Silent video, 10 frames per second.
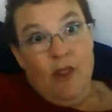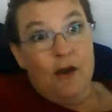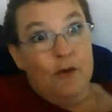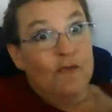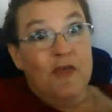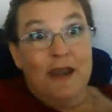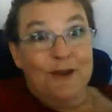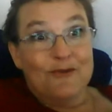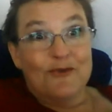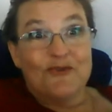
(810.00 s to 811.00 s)
I don't know if that
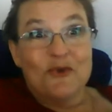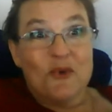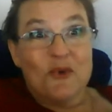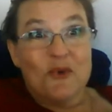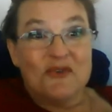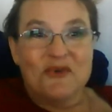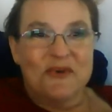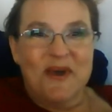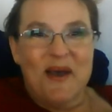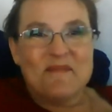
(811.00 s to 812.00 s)
answers your question or
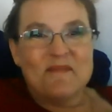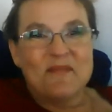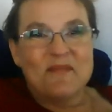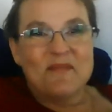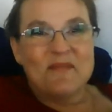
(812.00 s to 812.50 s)
not, but